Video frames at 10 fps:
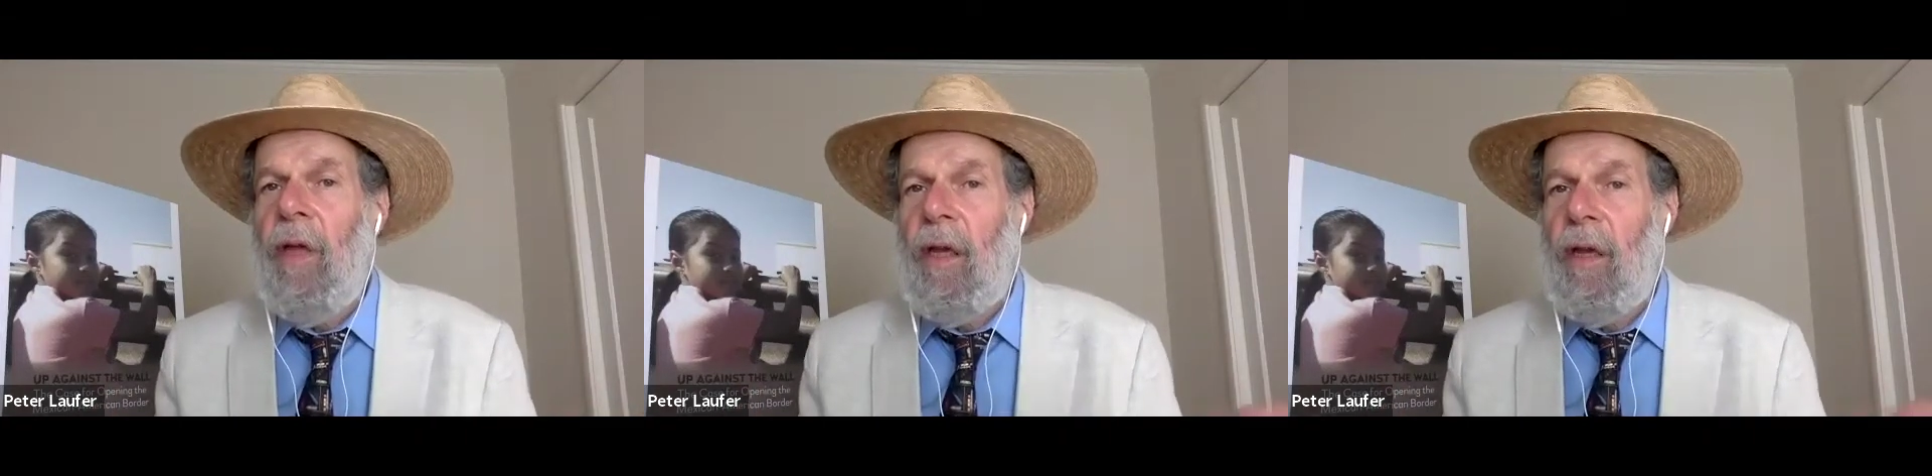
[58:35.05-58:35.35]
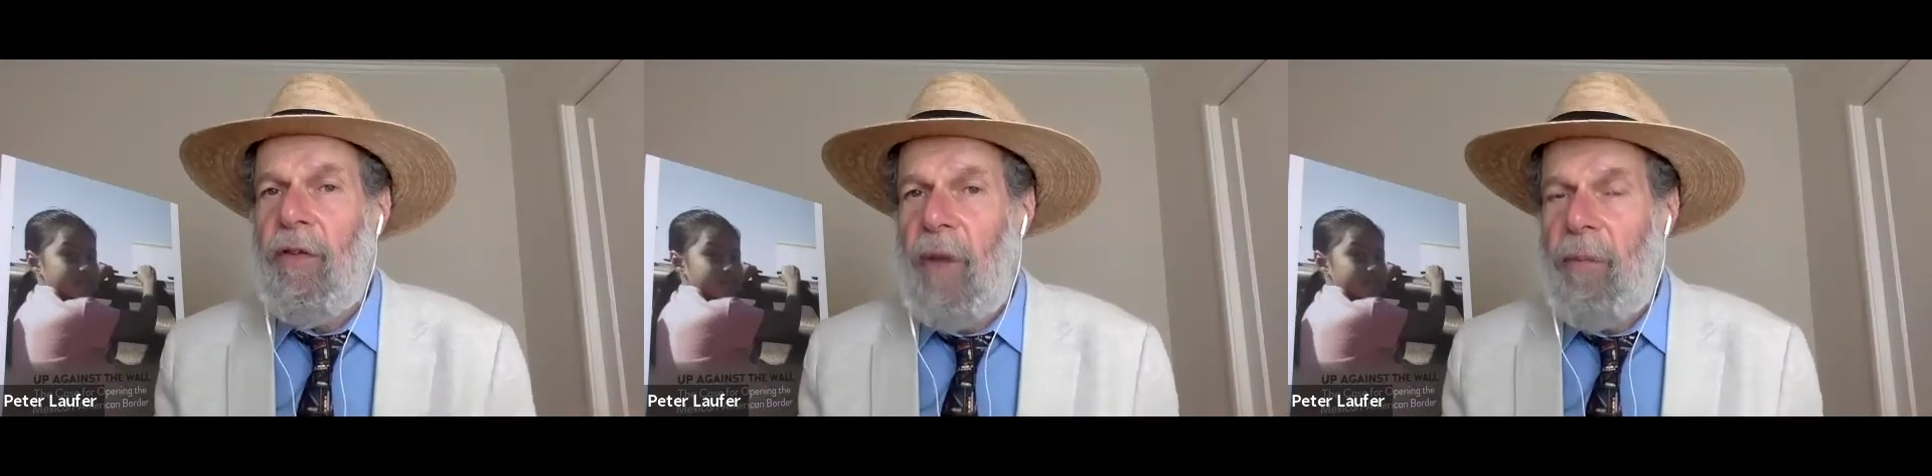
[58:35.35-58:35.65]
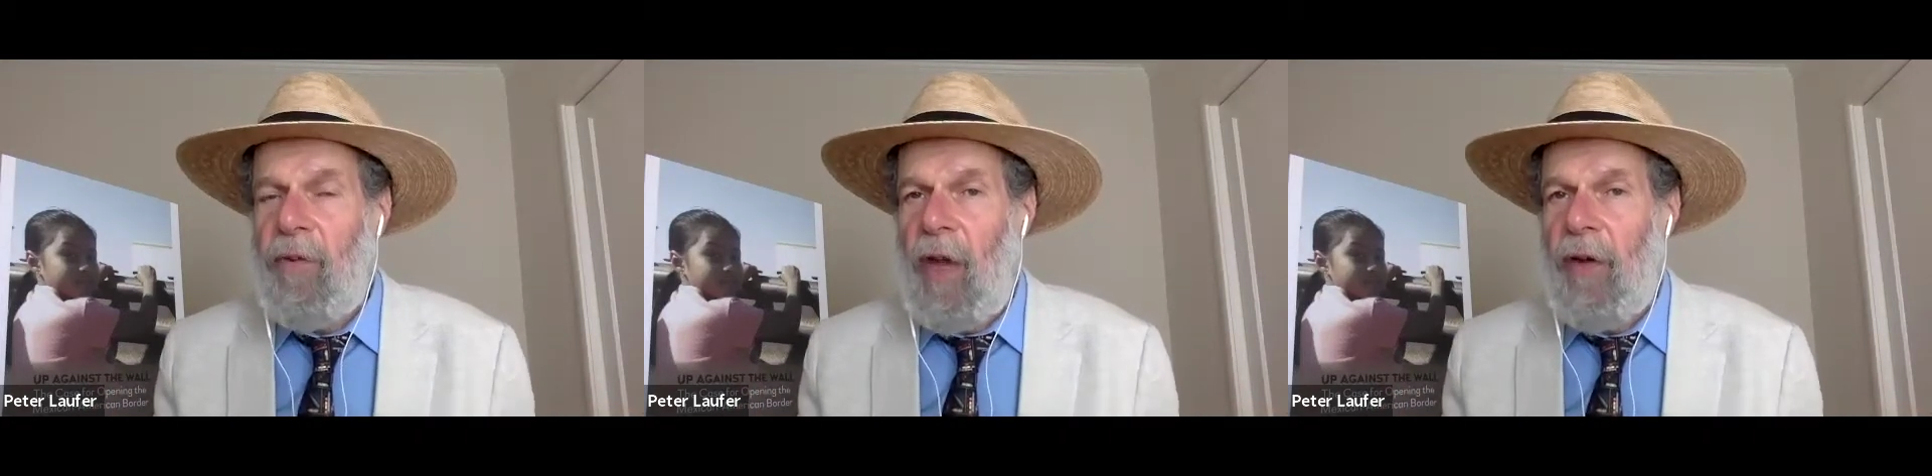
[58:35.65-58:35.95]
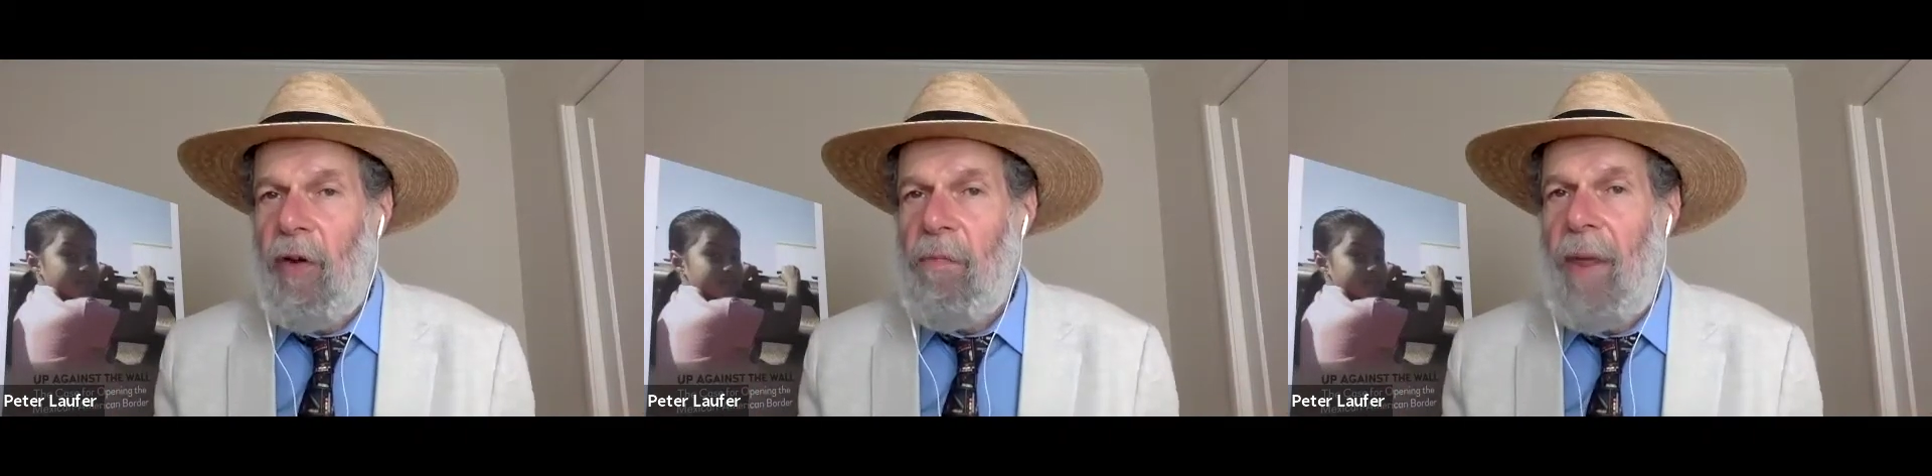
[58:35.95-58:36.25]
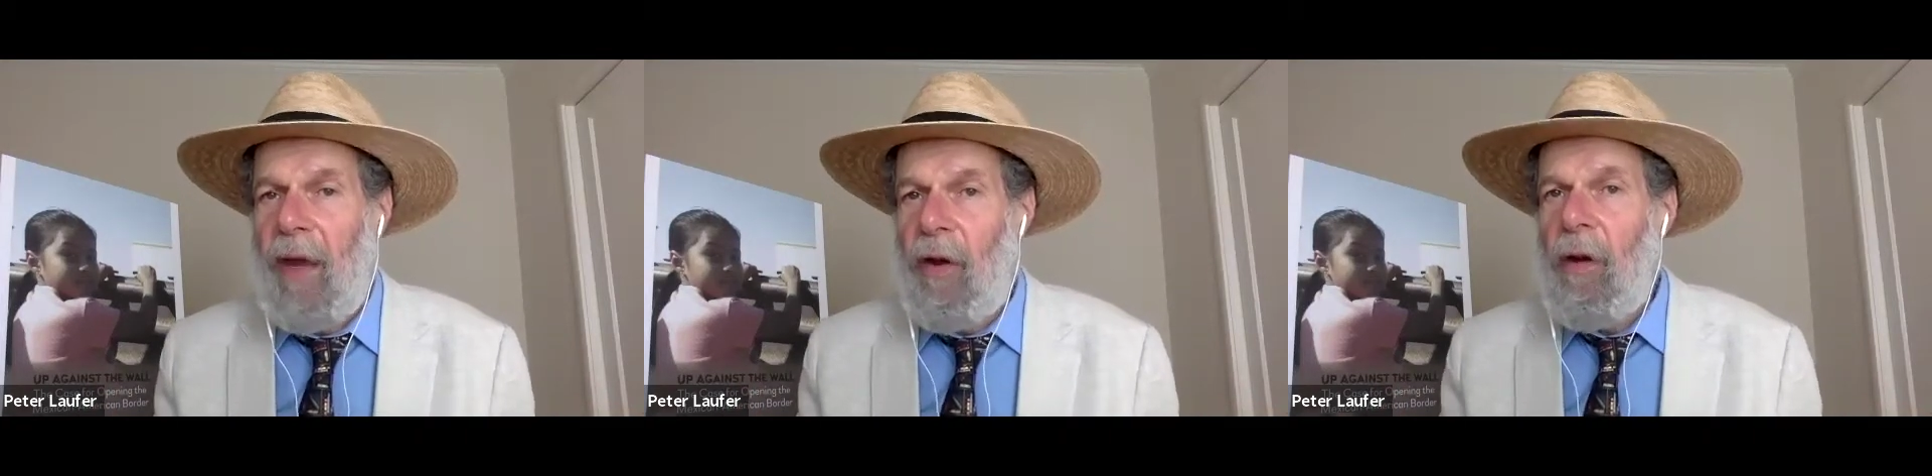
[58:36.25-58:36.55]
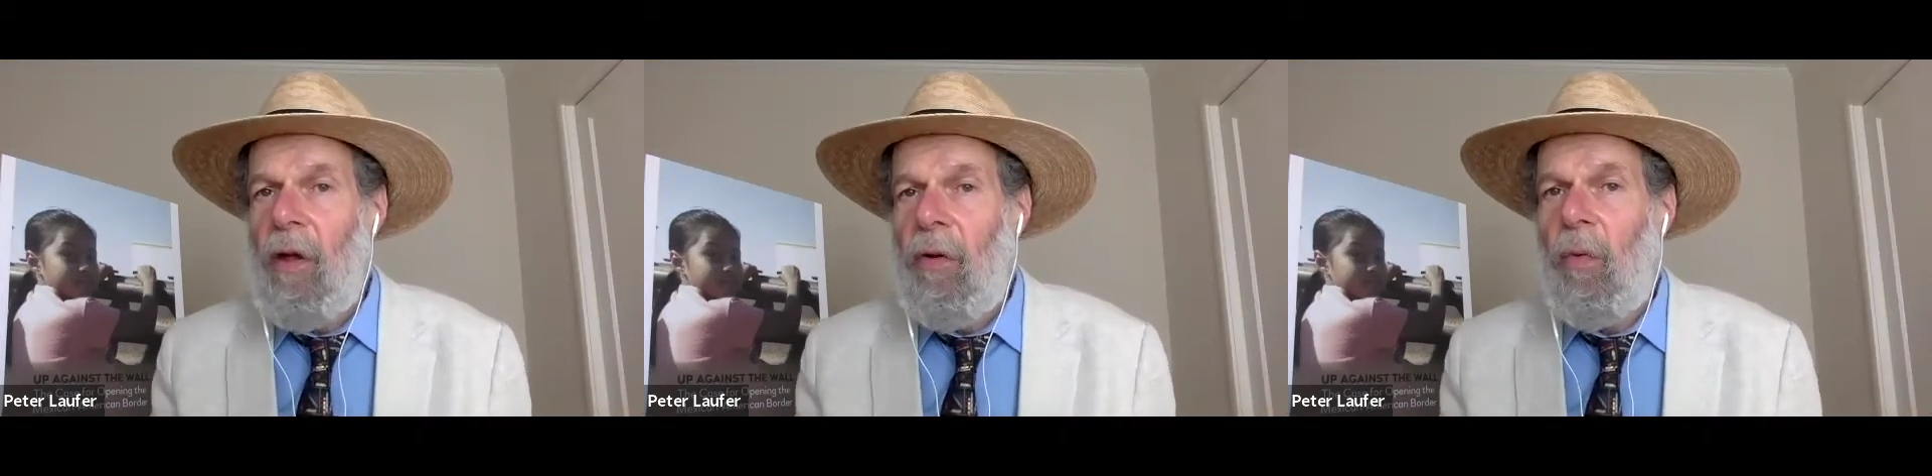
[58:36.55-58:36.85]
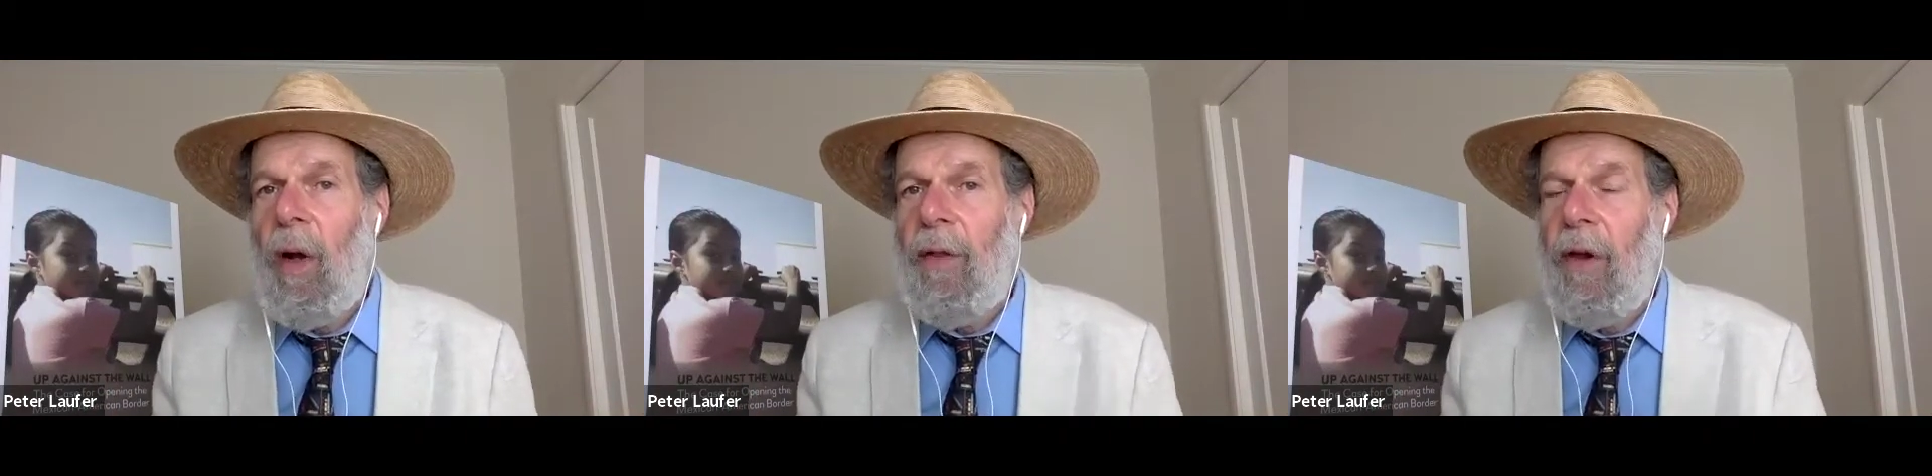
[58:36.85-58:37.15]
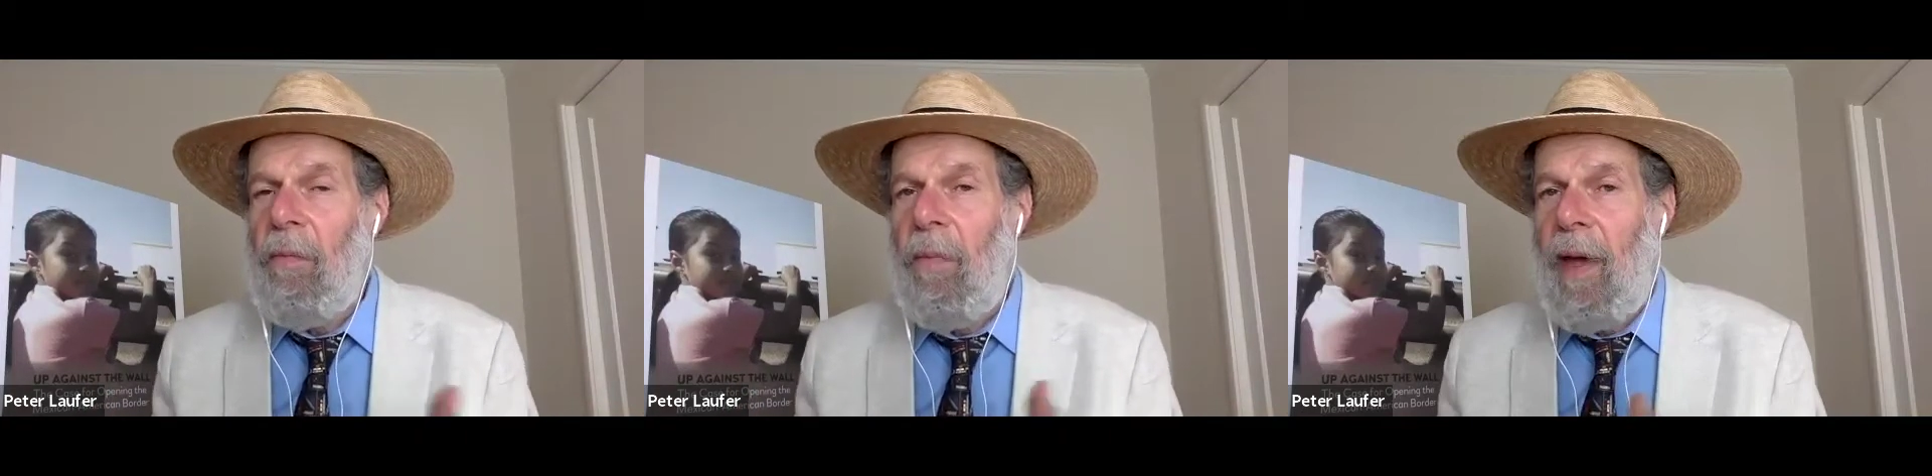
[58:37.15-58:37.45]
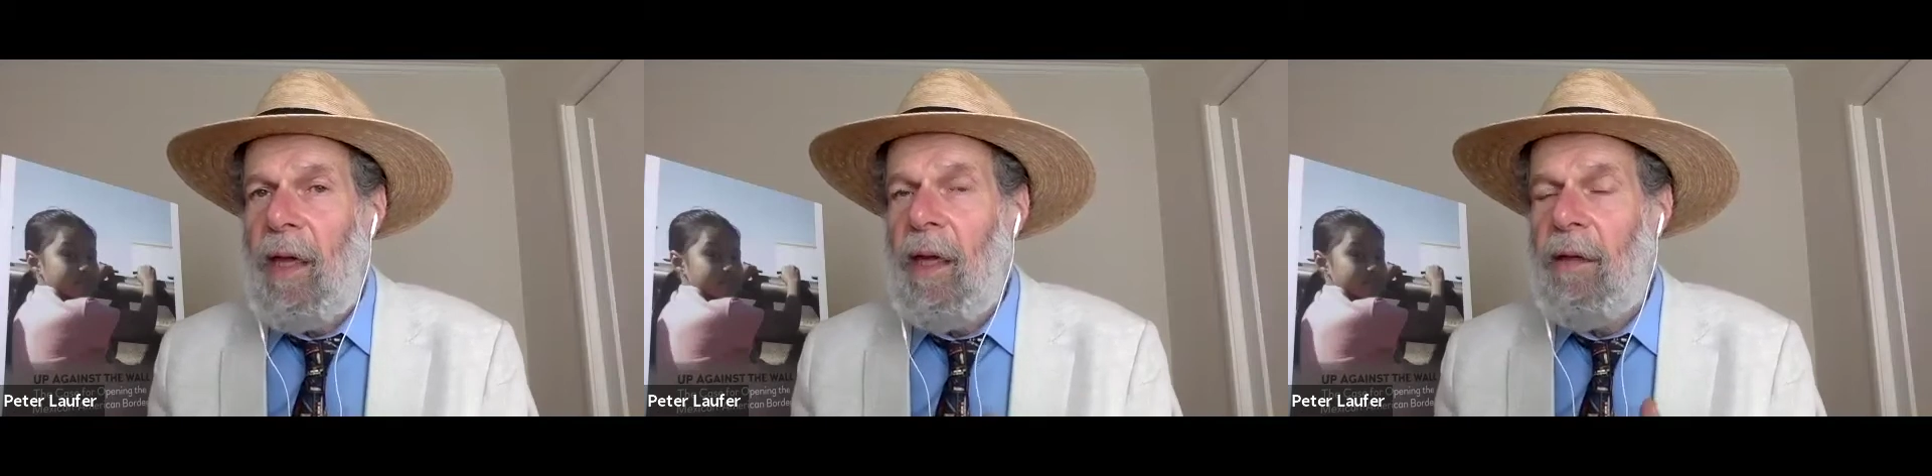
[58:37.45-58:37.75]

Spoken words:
in a substandard manner while they're making